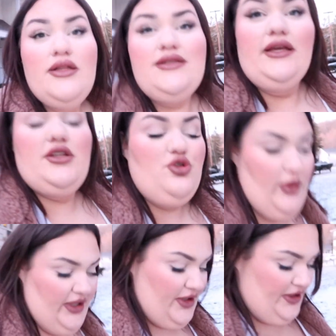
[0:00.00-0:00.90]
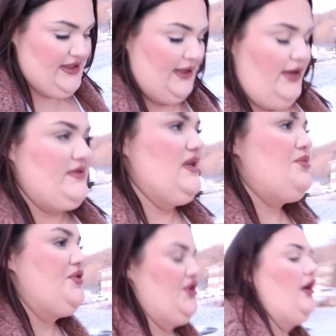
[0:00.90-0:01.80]
It's like 20 degrees out. I was gonna
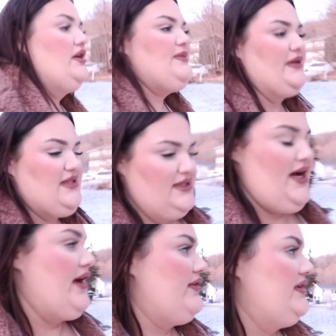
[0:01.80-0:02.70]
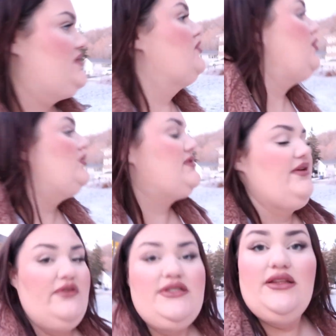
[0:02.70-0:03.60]
bring the dogs, but it's entirely too cold to
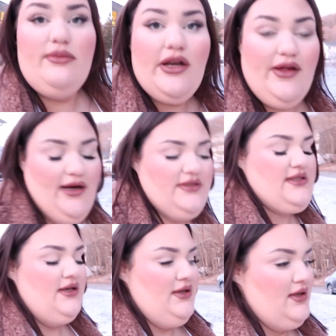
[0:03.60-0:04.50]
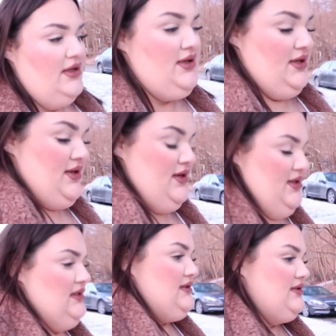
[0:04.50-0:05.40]
even take them out of the house.
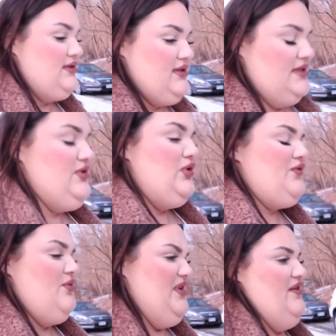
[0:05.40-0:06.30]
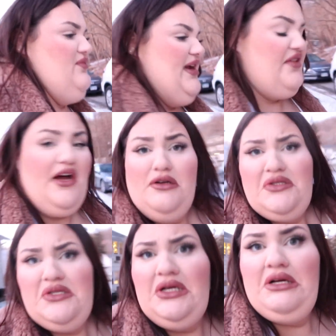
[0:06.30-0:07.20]
It's too cold for me to even be out of the
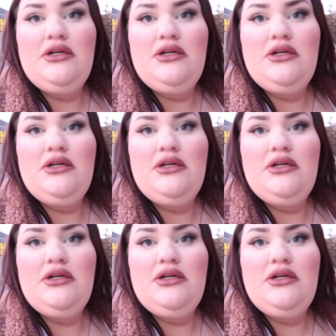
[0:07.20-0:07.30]
house,